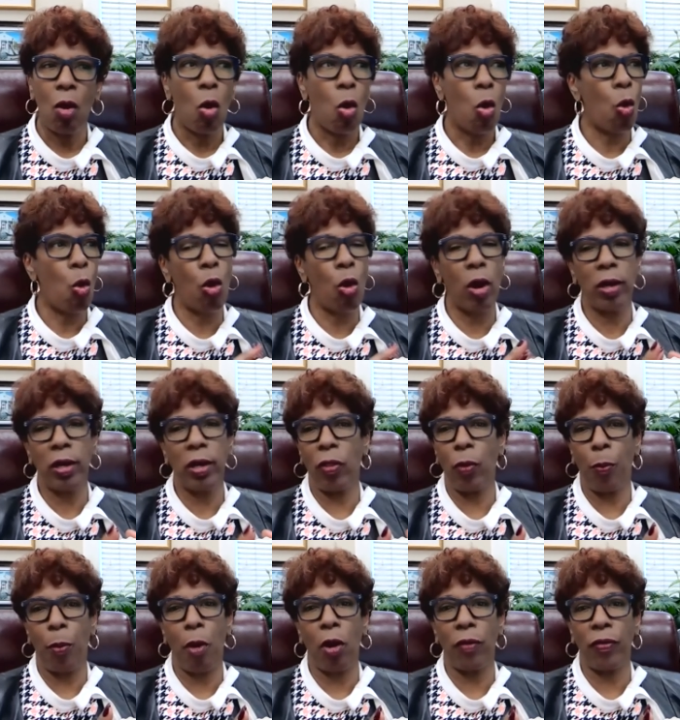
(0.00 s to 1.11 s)
or another
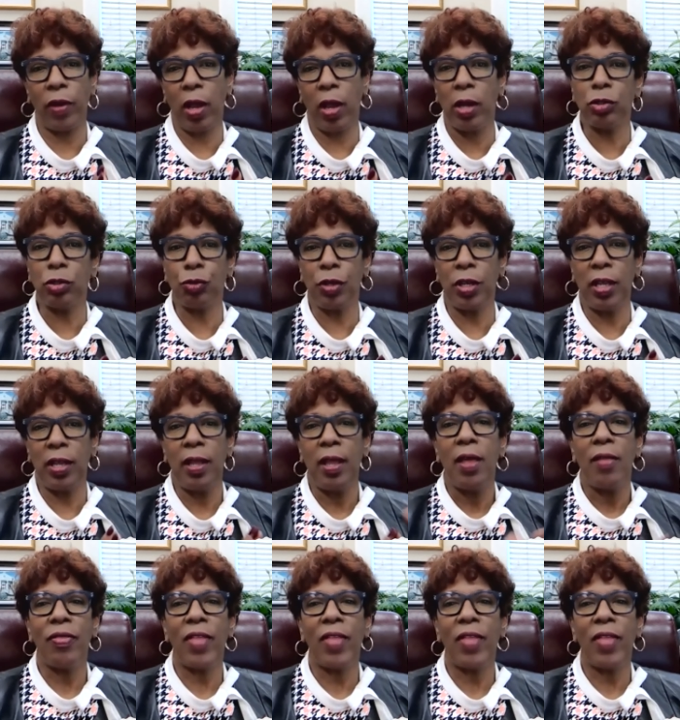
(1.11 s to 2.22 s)
part of the country
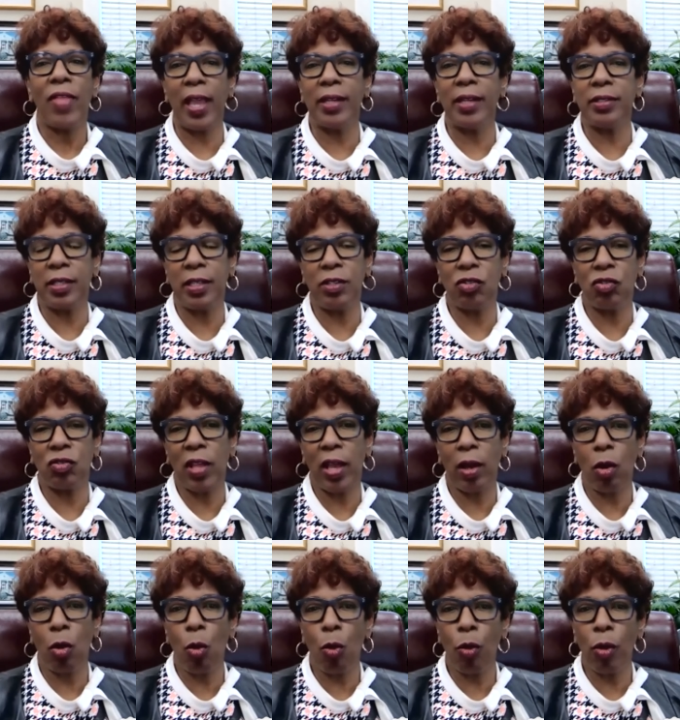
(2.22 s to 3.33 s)
that can teach that
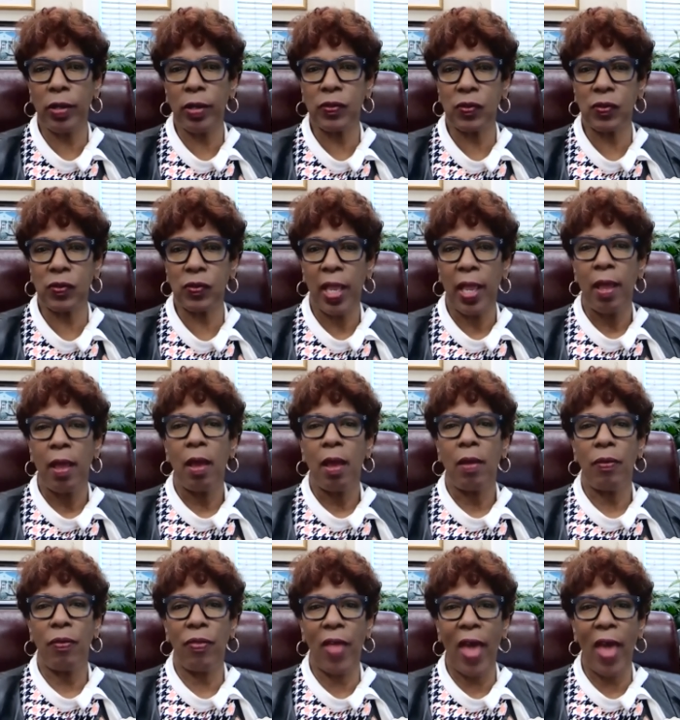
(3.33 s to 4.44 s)
course?
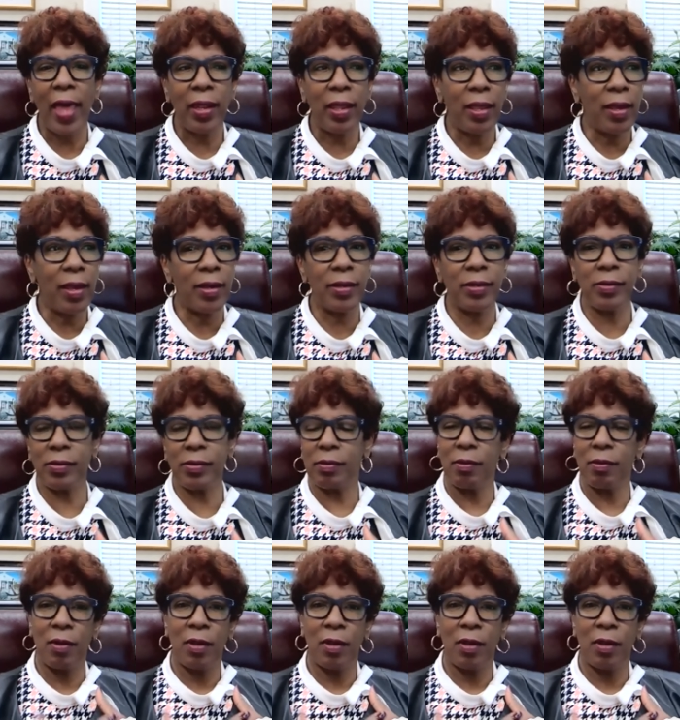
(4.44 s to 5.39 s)
That is